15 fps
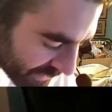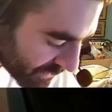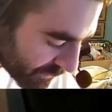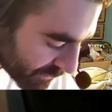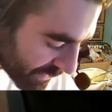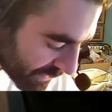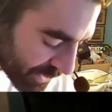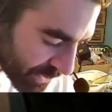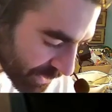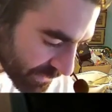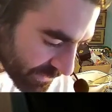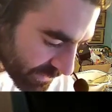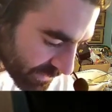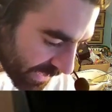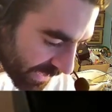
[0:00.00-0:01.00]
but it just
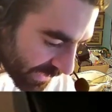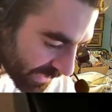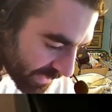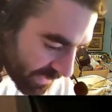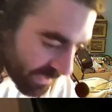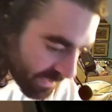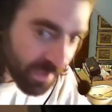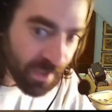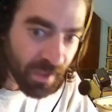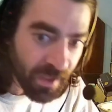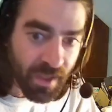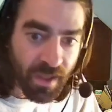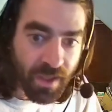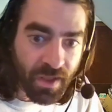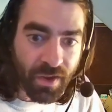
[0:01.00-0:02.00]
like,
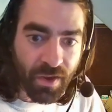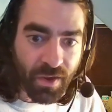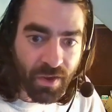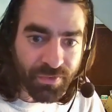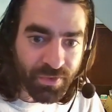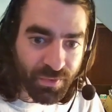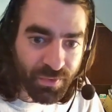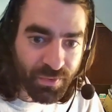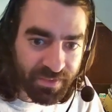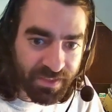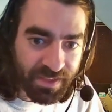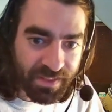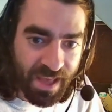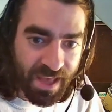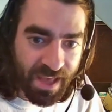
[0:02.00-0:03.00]
do you see
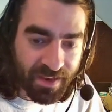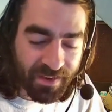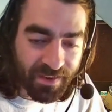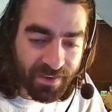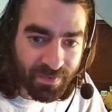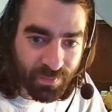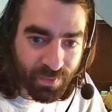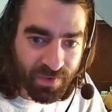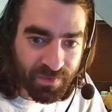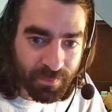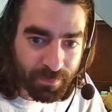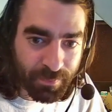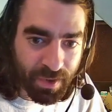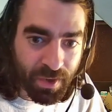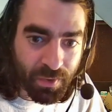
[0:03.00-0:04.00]
that? We have a
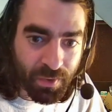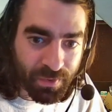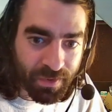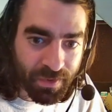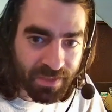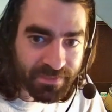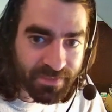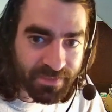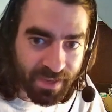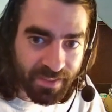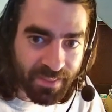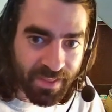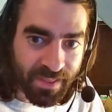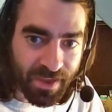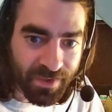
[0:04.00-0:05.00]
bone that's like
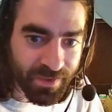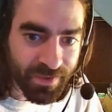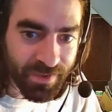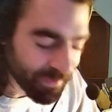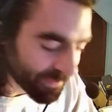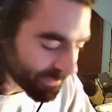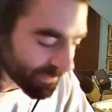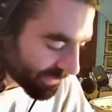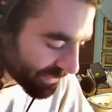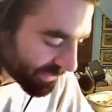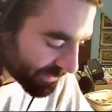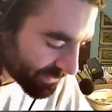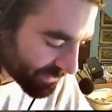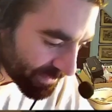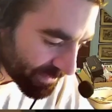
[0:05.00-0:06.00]
that. Oh
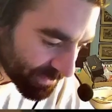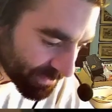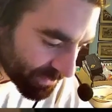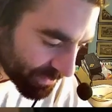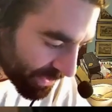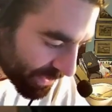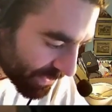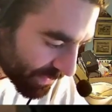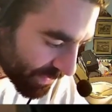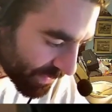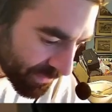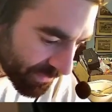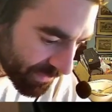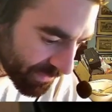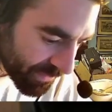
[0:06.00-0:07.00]
goodness. So I don't
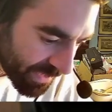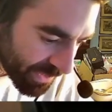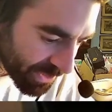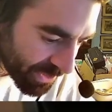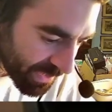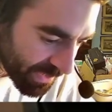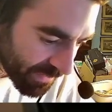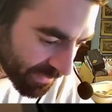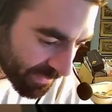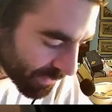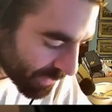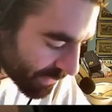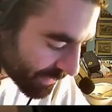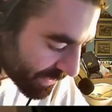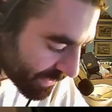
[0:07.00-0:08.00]
feel like shading them all
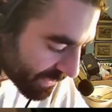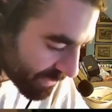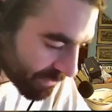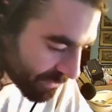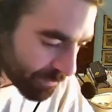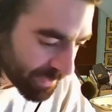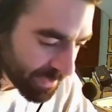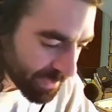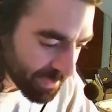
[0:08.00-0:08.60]
in, but